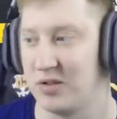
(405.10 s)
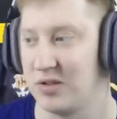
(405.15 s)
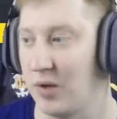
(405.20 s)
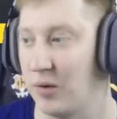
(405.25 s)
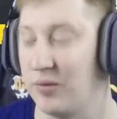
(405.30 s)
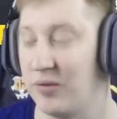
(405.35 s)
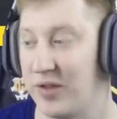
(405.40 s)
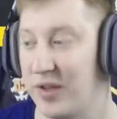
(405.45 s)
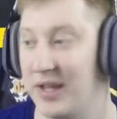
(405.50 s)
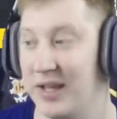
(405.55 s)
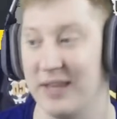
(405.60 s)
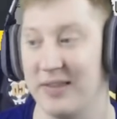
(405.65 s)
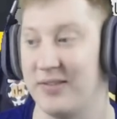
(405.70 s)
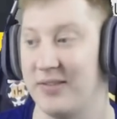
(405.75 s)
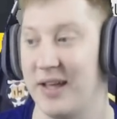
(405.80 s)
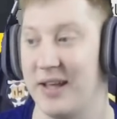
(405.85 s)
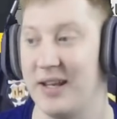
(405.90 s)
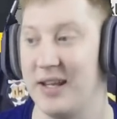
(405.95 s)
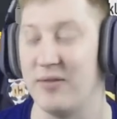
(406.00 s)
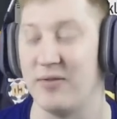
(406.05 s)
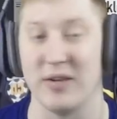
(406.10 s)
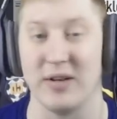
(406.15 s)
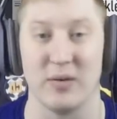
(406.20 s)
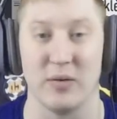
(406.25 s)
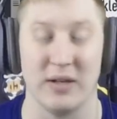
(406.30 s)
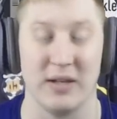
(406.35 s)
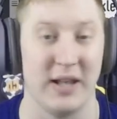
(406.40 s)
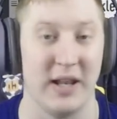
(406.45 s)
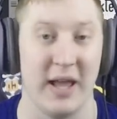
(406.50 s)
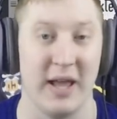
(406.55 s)
don't think it, they'd
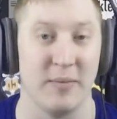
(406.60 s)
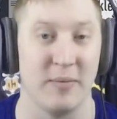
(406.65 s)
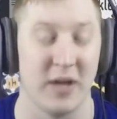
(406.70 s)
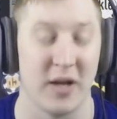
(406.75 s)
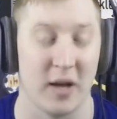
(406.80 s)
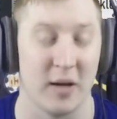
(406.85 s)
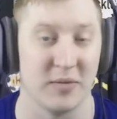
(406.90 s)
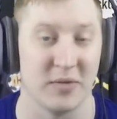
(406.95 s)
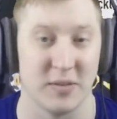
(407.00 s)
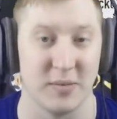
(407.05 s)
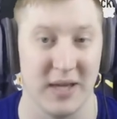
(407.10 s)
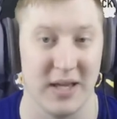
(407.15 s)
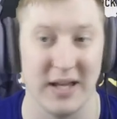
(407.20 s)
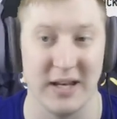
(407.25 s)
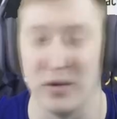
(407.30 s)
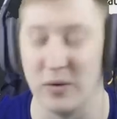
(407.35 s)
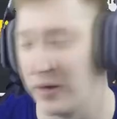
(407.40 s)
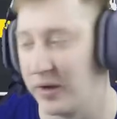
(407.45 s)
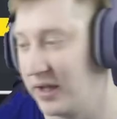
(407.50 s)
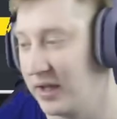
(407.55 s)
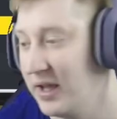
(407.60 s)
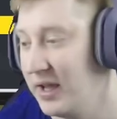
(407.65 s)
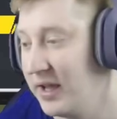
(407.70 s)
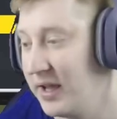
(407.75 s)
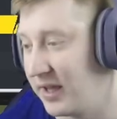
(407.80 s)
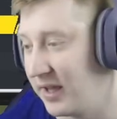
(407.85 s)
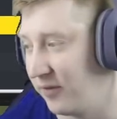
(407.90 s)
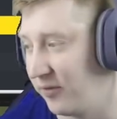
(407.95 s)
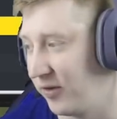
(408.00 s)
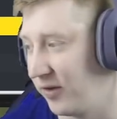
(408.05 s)
even let him come to me anyway
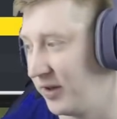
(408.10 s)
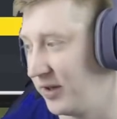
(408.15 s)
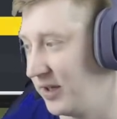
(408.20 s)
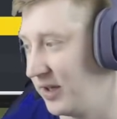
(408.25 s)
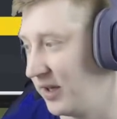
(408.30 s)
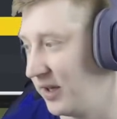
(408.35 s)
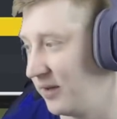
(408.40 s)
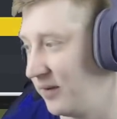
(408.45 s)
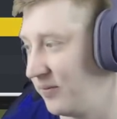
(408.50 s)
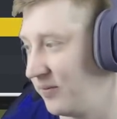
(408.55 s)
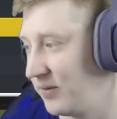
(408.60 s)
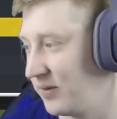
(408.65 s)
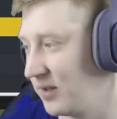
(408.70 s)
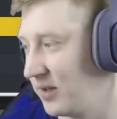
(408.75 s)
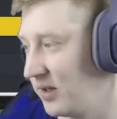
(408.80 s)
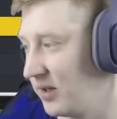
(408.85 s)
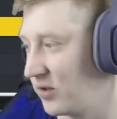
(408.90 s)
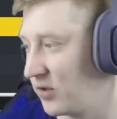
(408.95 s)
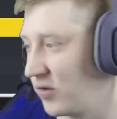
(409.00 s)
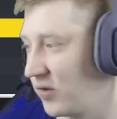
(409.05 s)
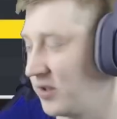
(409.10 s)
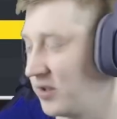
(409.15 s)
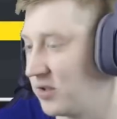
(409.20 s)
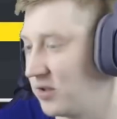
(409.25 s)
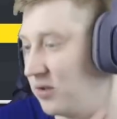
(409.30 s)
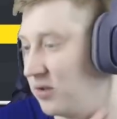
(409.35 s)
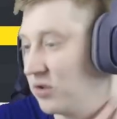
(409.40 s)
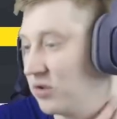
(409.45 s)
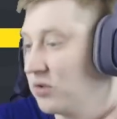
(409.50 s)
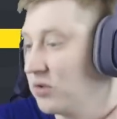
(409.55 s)
if I... Uh, Uh, tried
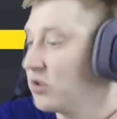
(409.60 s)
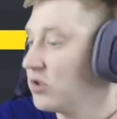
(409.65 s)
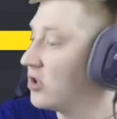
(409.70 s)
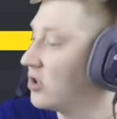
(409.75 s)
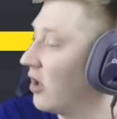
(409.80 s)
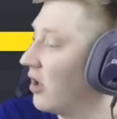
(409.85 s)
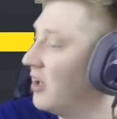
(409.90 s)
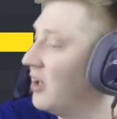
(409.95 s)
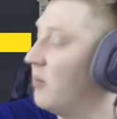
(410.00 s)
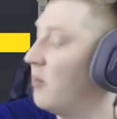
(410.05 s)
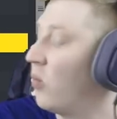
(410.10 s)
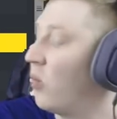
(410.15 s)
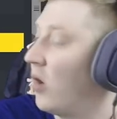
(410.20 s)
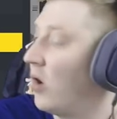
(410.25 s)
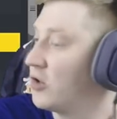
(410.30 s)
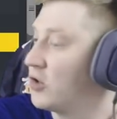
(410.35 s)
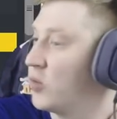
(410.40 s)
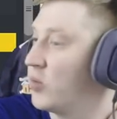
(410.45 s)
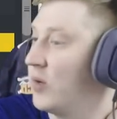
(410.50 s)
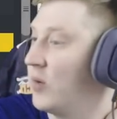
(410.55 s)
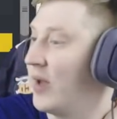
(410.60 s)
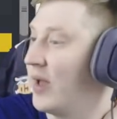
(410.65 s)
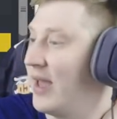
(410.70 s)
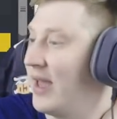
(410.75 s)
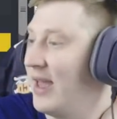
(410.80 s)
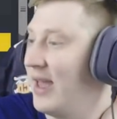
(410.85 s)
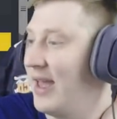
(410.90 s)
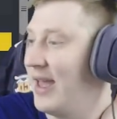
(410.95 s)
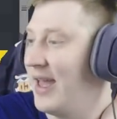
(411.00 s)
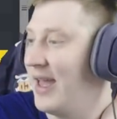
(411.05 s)
to sign him whilst we were
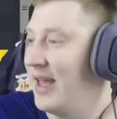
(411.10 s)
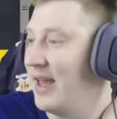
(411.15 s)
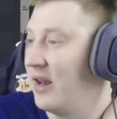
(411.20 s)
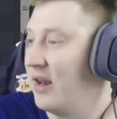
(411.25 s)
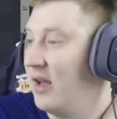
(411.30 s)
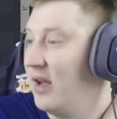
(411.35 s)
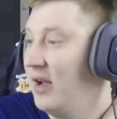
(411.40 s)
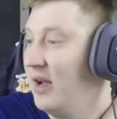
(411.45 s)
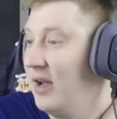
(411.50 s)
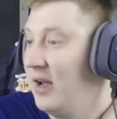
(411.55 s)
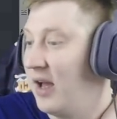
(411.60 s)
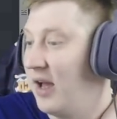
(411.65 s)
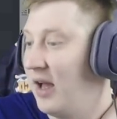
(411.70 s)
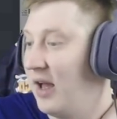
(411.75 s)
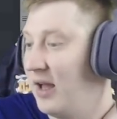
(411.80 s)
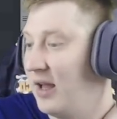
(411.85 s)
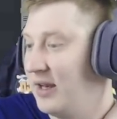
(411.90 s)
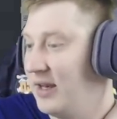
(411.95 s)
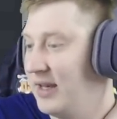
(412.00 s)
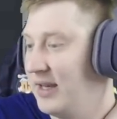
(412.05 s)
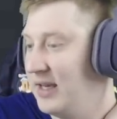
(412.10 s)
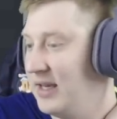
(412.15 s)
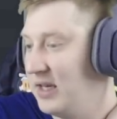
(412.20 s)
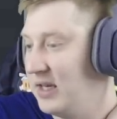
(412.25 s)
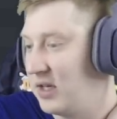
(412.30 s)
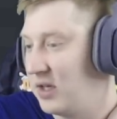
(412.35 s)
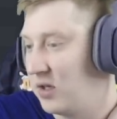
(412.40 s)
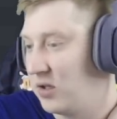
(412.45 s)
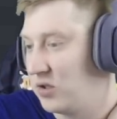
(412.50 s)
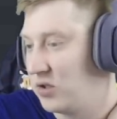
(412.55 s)
here in uh,
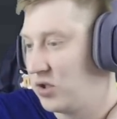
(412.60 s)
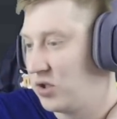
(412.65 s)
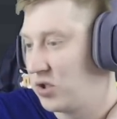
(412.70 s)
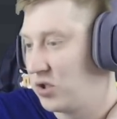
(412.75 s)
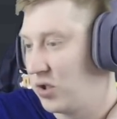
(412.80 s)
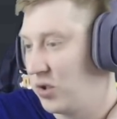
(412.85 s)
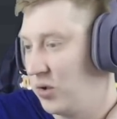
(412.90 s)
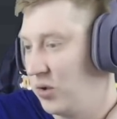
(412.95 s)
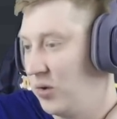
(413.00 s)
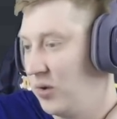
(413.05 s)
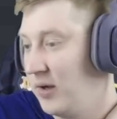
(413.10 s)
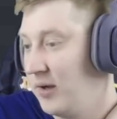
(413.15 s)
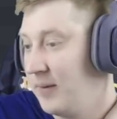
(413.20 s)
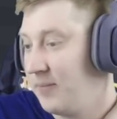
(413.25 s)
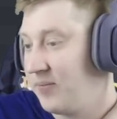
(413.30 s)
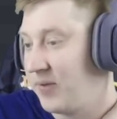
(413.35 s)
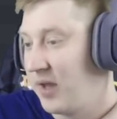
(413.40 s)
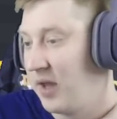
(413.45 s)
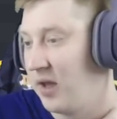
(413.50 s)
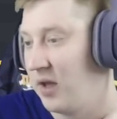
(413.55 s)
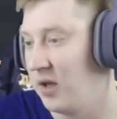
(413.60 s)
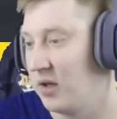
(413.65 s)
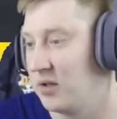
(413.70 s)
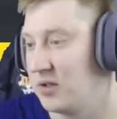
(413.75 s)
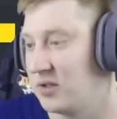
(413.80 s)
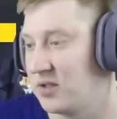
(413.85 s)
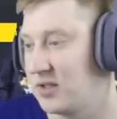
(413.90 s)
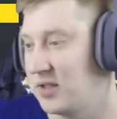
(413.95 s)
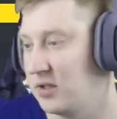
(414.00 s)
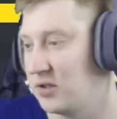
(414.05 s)
League Two. Uh,
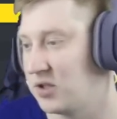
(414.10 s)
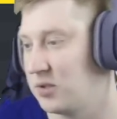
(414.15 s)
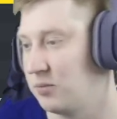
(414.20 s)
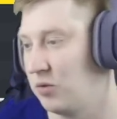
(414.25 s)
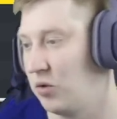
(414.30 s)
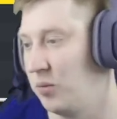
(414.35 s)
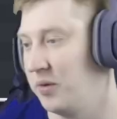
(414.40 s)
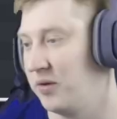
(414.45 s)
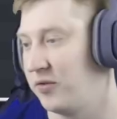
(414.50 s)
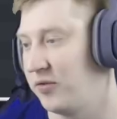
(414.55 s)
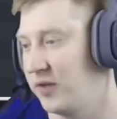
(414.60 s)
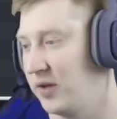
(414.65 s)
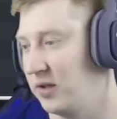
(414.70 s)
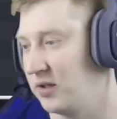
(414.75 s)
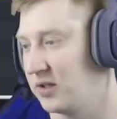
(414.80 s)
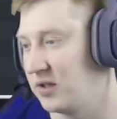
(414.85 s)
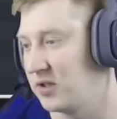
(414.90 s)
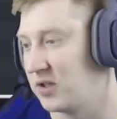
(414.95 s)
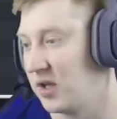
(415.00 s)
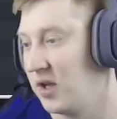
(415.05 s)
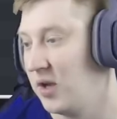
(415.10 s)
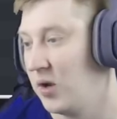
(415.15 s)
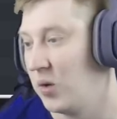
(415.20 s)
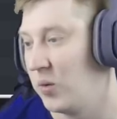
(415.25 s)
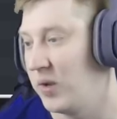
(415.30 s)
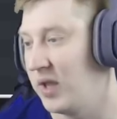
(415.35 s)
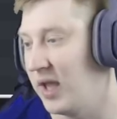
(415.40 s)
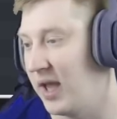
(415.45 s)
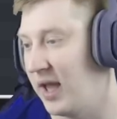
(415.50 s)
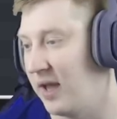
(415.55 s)
still some more midfielders.
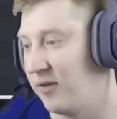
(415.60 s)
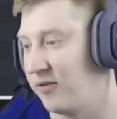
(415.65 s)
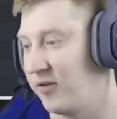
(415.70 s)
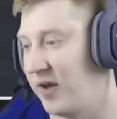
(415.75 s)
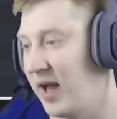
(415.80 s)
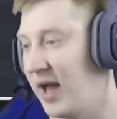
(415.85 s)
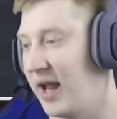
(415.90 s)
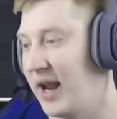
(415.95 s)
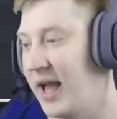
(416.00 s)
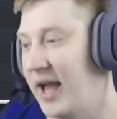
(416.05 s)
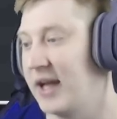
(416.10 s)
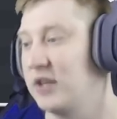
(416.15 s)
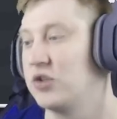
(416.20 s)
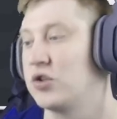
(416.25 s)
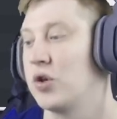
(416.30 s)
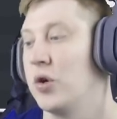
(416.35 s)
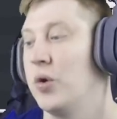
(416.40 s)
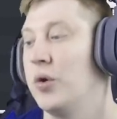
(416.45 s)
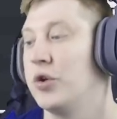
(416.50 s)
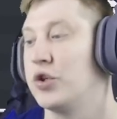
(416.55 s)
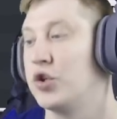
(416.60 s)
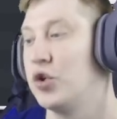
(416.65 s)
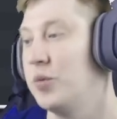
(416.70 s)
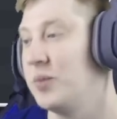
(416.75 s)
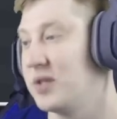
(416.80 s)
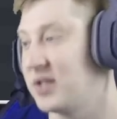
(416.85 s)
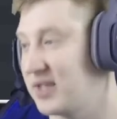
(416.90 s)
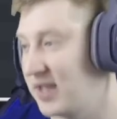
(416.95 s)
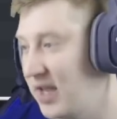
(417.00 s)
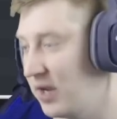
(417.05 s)
We have uh, Alejandro
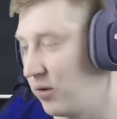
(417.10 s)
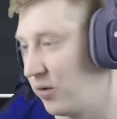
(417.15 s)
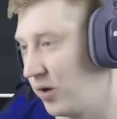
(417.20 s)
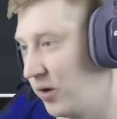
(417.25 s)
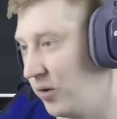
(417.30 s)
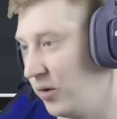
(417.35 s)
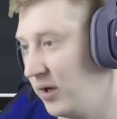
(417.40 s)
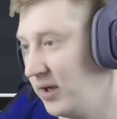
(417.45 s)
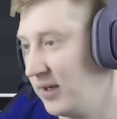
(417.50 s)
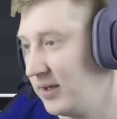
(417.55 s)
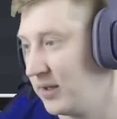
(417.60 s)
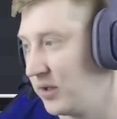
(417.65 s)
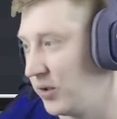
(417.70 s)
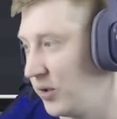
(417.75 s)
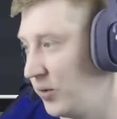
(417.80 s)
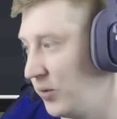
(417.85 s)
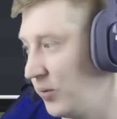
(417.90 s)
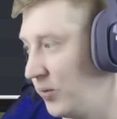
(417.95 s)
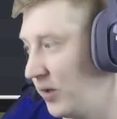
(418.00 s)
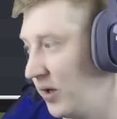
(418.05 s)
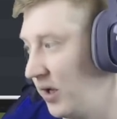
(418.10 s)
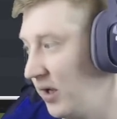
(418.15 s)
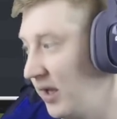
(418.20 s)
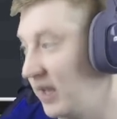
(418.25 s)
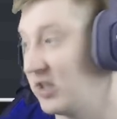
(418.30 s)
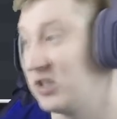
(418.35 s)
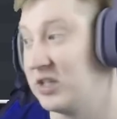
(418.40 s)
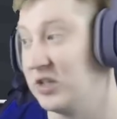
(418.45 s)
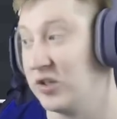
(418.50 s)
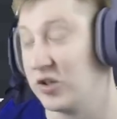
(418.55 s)
Chumacero, who uh,
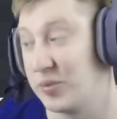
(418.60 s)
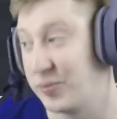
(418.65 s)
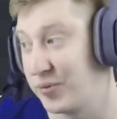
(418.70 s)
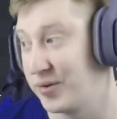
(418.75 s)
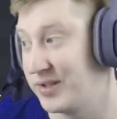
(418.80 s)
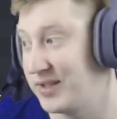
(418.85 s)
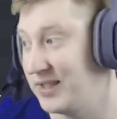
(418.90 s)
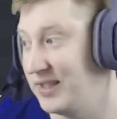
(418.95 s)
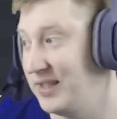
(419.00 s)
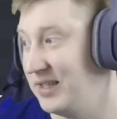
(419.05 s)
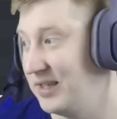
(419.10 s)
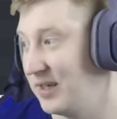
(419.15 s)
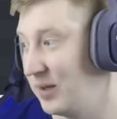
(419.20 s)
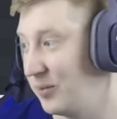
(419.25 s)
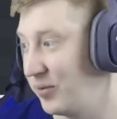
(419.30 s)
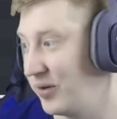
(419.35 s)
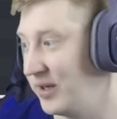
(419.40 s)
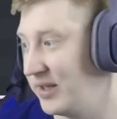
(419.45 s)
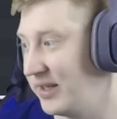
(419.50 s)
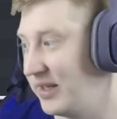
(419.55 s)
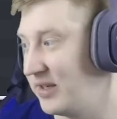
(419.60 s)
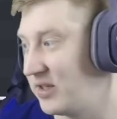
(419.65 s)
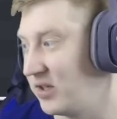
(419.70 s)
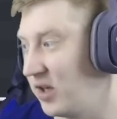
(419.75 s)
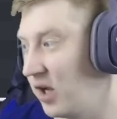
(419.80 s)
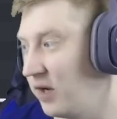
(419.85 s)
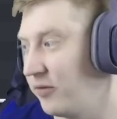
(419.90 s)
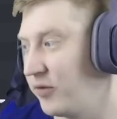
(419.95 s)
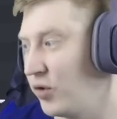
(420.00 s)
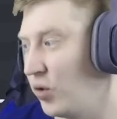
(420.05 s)
actually looks pretty uh, pretty
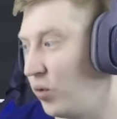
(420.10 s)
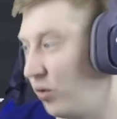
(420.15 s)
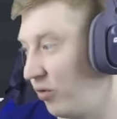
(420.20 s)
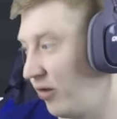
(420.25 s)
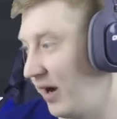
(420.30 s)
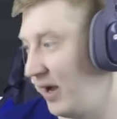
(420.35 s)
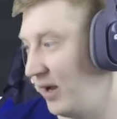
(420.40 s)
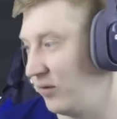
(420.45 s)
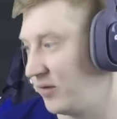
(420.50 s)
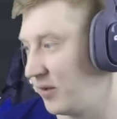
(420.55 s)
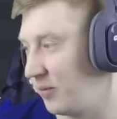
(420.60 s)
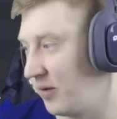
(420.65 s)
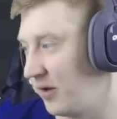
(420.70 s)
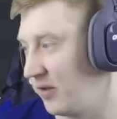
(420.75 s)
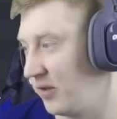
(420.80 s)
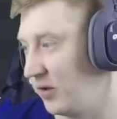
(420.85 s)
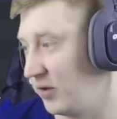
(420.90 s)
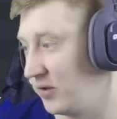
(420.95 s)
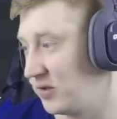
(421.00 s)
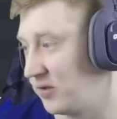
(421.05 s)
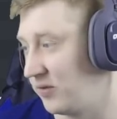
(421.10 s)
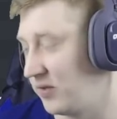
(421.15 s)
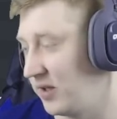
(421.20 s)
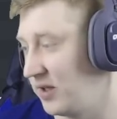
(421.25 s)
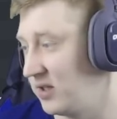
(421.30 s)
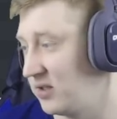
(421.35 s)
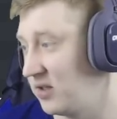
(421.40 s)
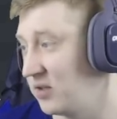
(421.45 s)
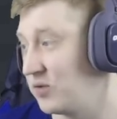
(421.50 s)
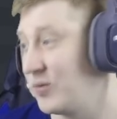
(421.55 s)
decent. Kind of an all-rounder by the looks of
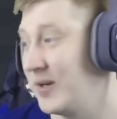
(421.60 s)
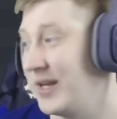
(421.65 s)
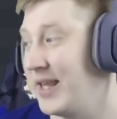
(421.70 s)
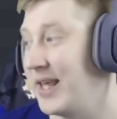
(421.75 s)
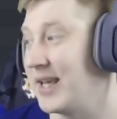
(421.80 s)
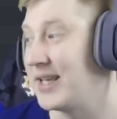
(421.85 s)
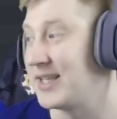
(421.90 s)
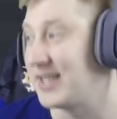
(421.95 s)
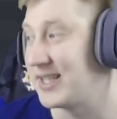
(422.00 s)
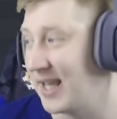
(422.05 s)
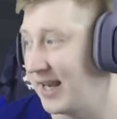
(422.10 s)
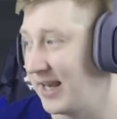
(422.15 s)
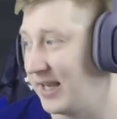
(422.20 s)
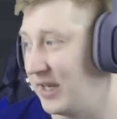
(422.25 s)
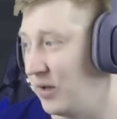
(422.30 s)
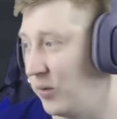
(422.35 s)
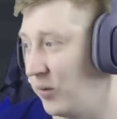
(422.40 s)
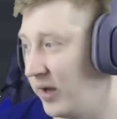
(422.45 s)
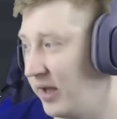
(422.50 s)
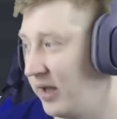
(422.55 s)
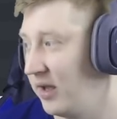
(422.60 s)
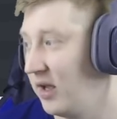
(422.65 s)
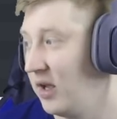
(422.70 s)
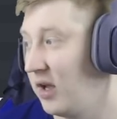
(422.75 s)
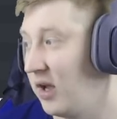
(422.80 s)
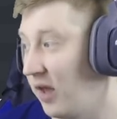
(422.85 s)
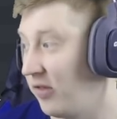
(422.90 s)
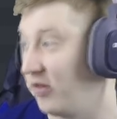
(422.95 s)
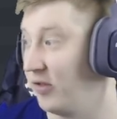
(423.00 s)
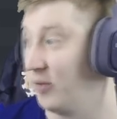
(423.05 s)
things. He doesn't really excel anywhere
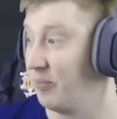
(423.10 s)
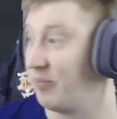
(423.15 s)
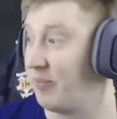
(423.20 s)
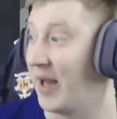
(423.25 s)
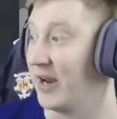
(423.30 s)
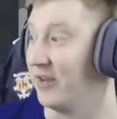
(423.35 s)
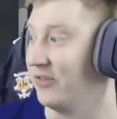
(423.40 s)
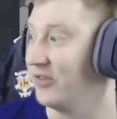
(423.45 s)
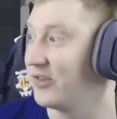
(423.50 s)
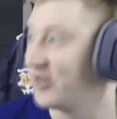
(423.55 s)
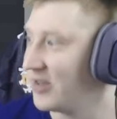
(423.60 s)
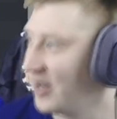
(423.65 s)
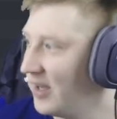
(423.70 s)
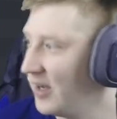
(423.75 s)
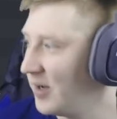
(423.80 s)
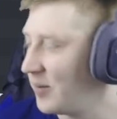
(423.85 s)
other than balance,